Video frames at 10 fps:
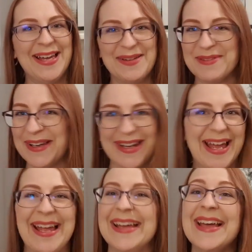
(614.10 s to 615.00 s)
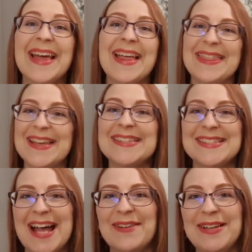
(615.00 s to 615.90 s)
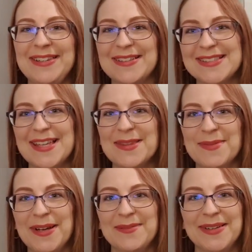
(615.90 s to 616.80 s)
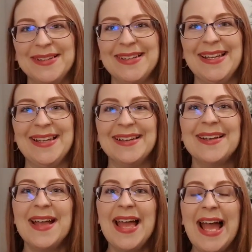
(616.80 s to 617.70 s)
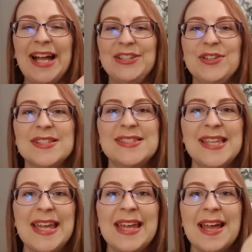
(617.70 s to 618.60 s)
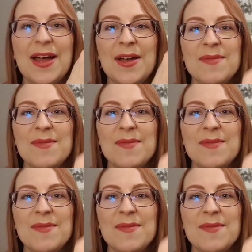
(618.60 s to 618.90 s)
I'm not gonna, this is how it looks at the moment. And you can see